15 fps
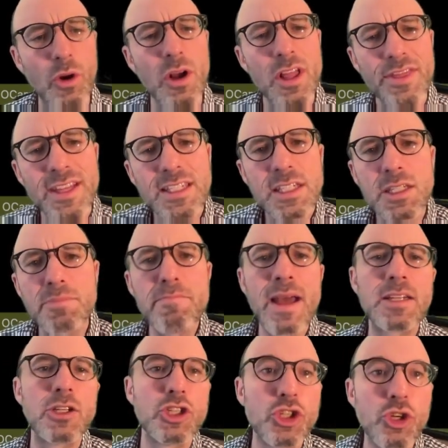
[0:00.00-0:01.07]
This is
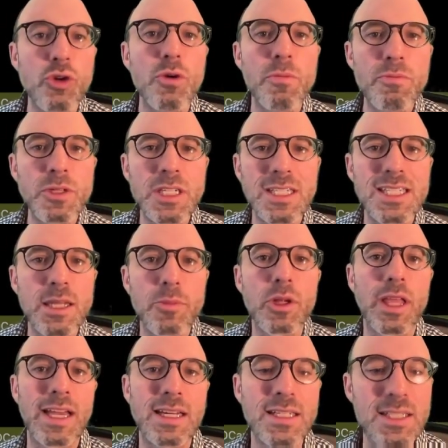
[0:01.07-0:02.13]
meant to
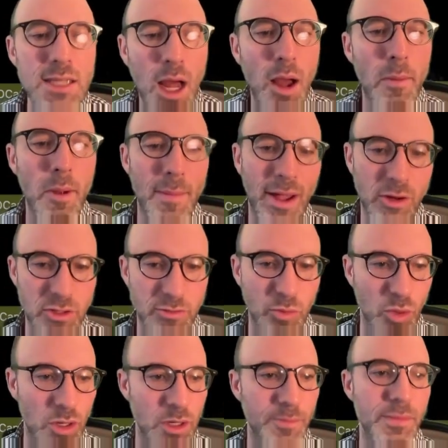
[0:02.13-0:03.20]
simulate some amount of
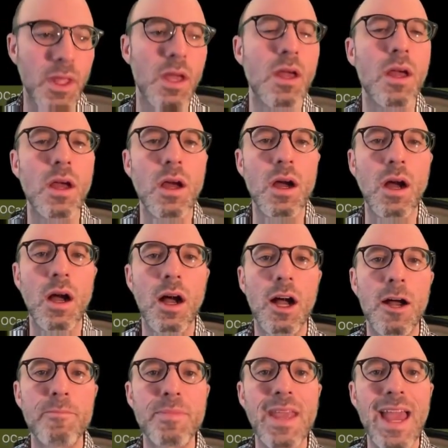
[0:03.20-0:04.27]
work.
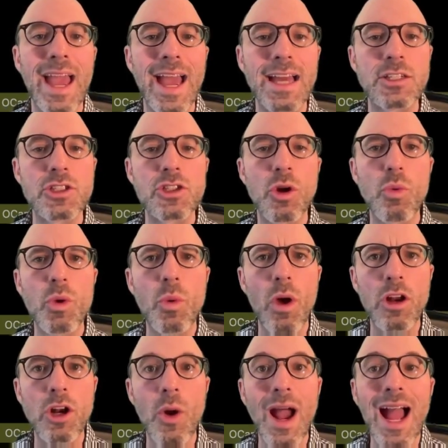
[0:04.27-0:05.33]
And so we want
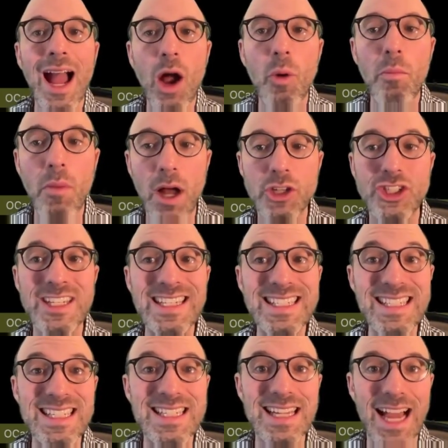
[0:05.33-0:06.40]
to know how much is
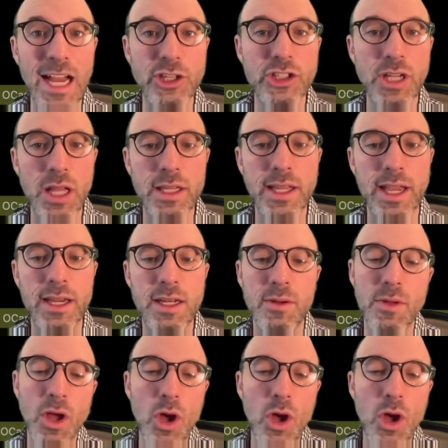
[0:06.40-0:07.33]
this actually allocating.